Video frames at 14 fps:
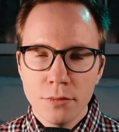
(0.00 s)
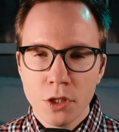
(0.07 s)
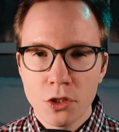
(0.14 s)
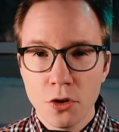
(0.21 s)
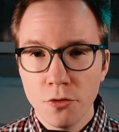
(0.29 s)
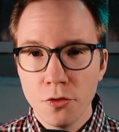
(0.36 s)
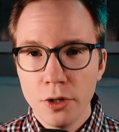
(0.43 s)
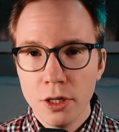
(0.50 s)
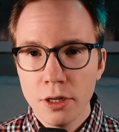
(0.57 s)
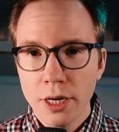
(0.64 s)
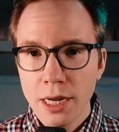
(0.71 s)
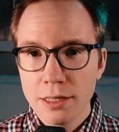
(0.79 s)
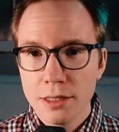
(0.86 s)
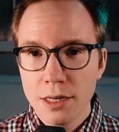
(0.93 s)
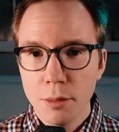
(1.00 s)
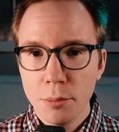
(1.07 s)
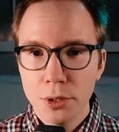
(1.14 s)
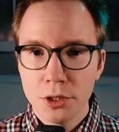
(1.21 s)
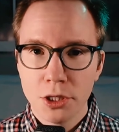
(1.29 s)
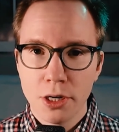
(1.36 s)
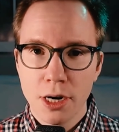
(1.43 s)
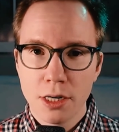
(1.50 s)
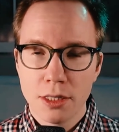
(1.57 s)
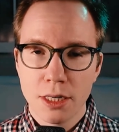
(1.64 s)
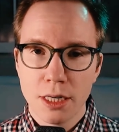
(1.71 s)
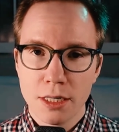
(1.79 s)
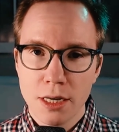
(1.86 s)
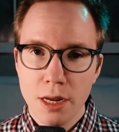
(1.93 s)
So if we look at temperature
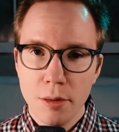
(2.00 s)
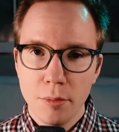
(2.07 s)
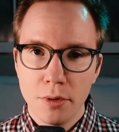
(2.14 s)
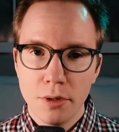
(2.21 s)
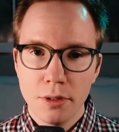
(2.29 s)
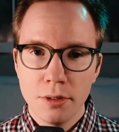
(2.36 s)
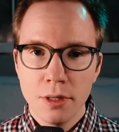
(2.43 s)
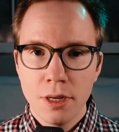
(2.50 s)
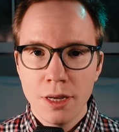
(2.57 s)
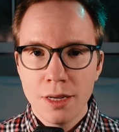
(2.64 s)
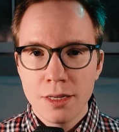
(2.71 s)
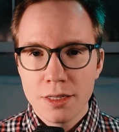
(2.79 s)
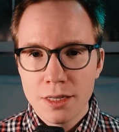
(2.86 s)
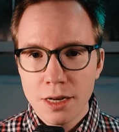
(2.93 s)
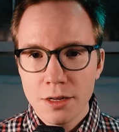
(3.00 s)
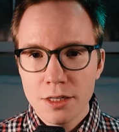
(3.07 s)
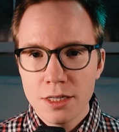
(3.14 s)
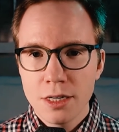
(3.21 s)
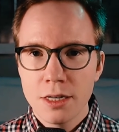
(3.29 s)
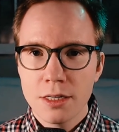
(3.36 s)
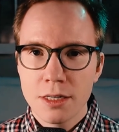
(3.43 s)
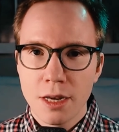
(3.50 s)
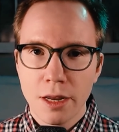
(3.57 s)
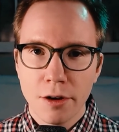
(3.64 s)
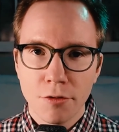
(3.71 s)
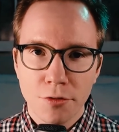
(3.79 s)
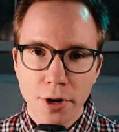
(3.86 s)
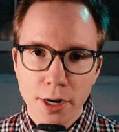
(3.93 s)
as an example, Celsius
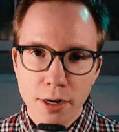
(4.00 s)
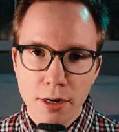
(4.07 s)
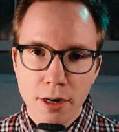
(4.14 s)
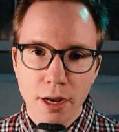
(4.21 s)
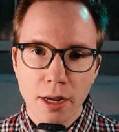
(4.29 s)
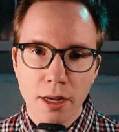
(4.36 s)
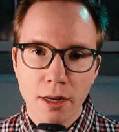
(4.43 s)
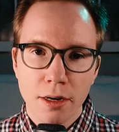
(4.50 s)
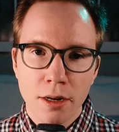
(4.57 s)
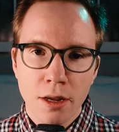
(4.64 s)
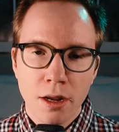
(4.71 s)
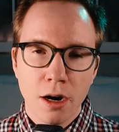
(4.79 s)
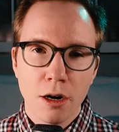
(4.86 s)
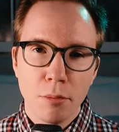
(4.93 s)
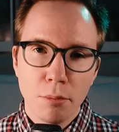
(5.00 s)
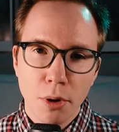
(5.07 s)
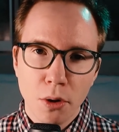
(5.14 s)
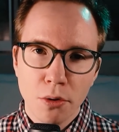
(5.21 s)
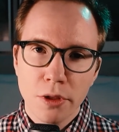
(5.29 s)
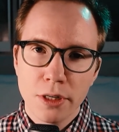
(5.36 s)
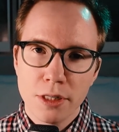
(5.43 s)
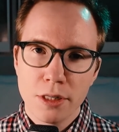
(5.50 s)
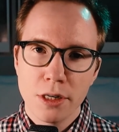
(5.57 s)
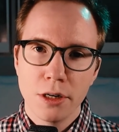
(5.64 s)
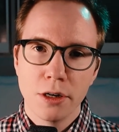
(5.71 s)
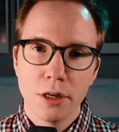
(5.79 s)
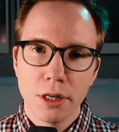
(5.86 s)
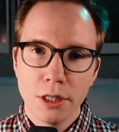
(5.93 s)
and Fahrenheit are both
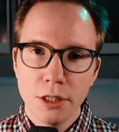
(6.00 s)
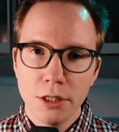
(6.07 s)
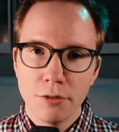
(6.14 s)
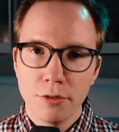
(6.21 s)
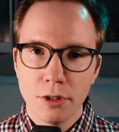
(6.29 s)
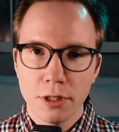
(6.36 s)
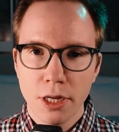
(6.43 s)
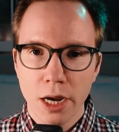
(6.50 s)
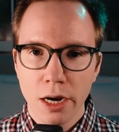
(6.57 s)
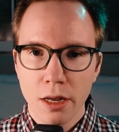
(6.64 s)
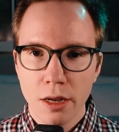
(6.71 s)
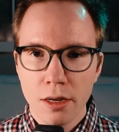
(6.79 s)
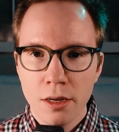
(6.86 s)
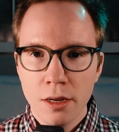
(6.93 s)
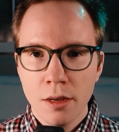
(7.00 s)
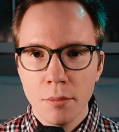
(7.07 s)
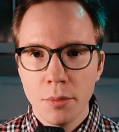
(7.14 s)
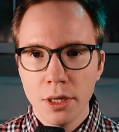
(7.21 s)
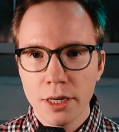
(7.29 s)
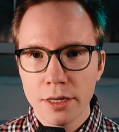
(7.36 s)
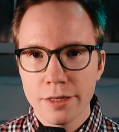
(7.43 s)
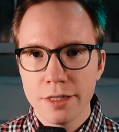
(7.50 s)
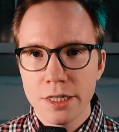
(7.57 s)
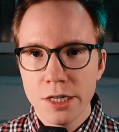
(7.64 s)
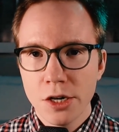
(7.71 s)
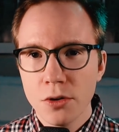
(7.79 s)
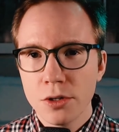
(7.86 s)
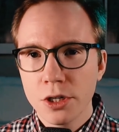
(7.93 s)
considered interval data because
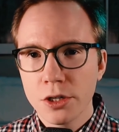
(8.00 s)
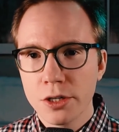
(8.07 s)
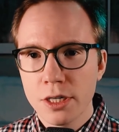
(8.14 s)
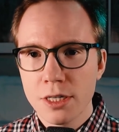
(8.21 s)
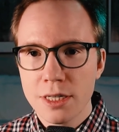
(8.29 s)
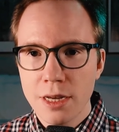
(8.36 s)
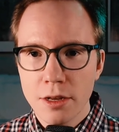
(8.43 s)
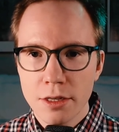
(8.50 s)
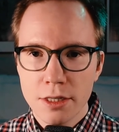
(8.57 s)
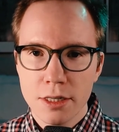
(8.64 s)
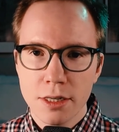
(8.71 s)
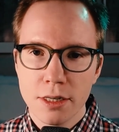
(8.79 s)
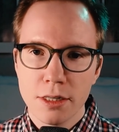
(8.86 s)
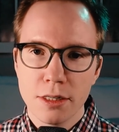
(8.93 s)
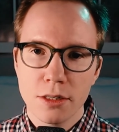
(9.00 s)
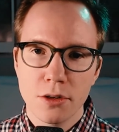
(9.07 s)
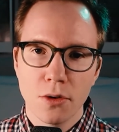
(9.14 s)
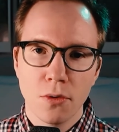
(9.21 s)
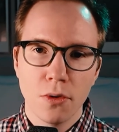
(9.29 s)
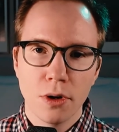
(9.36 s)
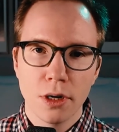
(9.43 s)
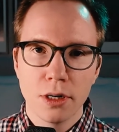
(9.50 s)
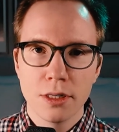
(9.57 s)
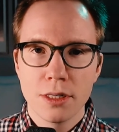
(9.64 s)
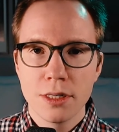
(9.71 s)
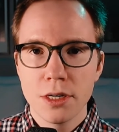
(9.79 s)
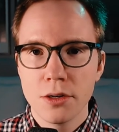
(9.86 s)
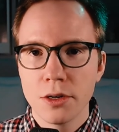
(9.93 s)
0 degrees Celsius or
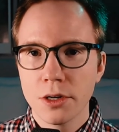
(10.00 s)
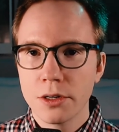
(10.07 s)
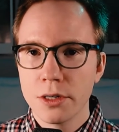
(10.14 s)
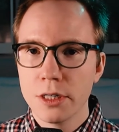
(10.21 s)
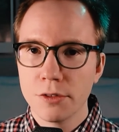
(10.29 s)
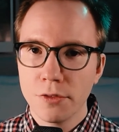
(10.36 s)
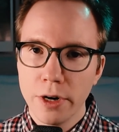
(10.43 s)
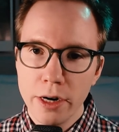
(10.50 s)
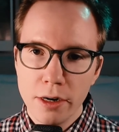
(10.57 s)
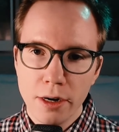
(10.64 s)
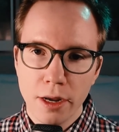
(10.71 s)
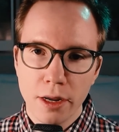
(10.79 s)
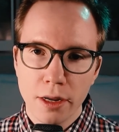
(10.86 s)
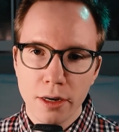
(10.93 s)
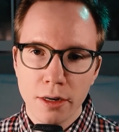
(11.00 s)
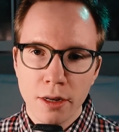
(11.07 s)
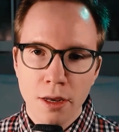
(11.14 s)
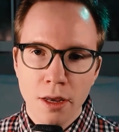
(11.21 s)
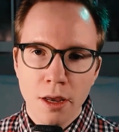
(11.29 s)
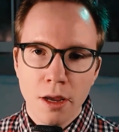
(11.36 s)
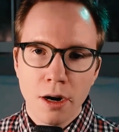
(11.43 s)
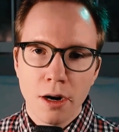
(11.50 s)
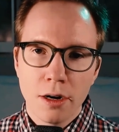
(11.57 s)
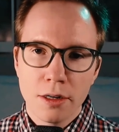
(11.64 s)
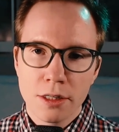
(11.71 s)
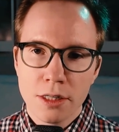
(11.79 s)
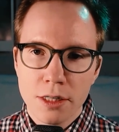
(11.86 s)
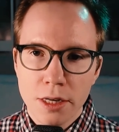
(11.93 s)
0 degrees Fahrenheit
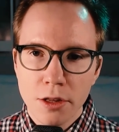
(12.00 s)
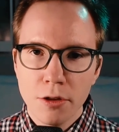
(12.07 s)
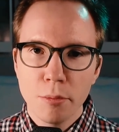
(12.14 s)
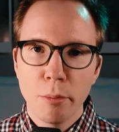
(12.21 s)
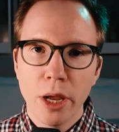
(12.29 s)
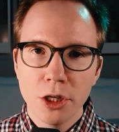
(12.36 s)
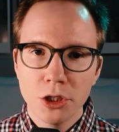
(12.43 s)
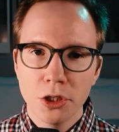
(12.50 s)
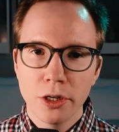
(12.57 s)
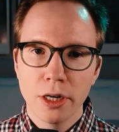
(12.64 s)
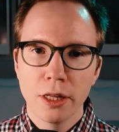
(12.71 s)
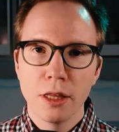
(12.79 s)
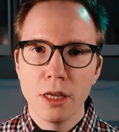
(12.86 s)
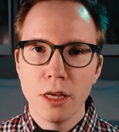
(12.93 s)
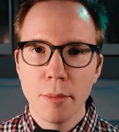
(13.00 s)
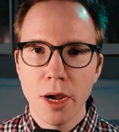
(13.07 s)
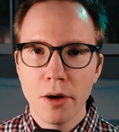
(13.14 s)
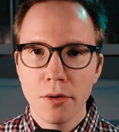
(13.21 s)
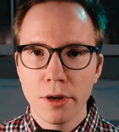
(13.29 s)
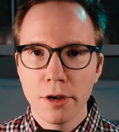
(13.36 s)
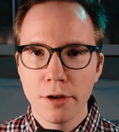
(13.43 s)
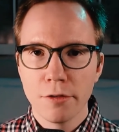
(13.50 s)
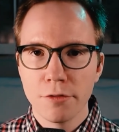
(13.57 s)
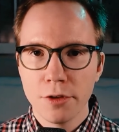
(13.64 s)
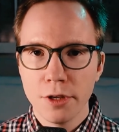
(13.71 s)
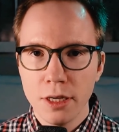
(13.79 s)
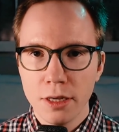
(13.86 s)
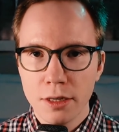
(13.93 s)
are still measuring the amount
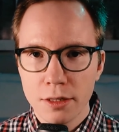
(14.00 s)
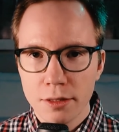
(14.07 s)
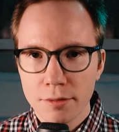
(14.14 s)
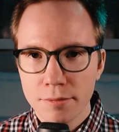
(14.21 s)
of heat.